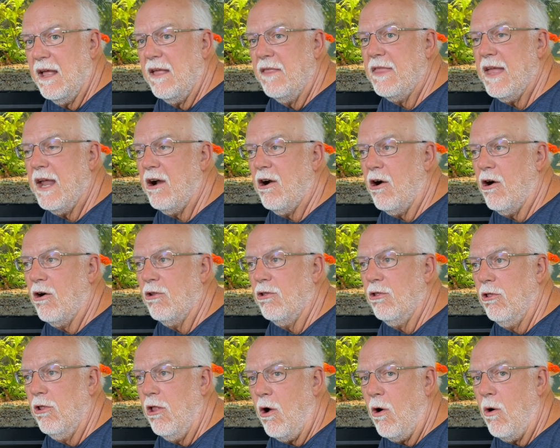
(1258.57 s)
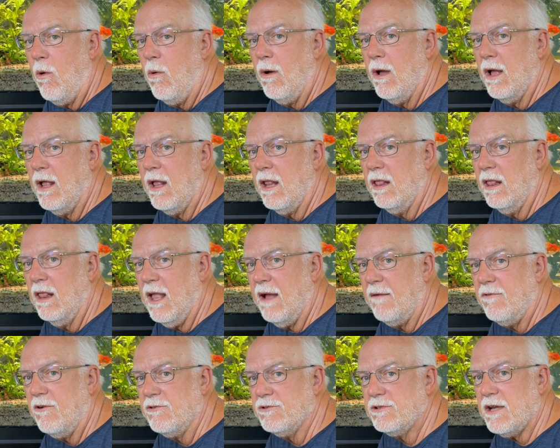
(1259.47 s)
They are low
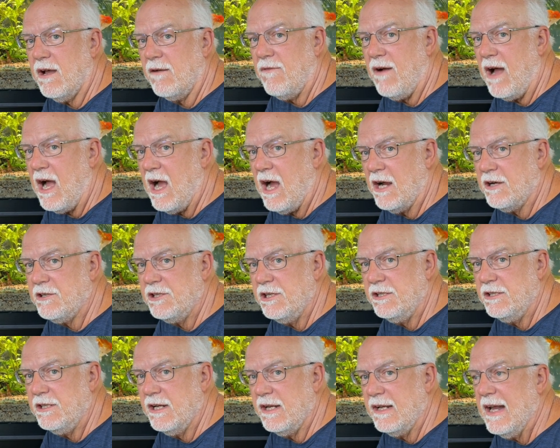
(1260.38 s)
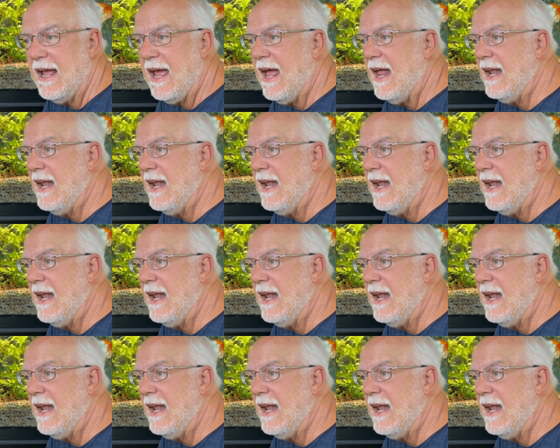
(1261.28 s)
levels of oxygen,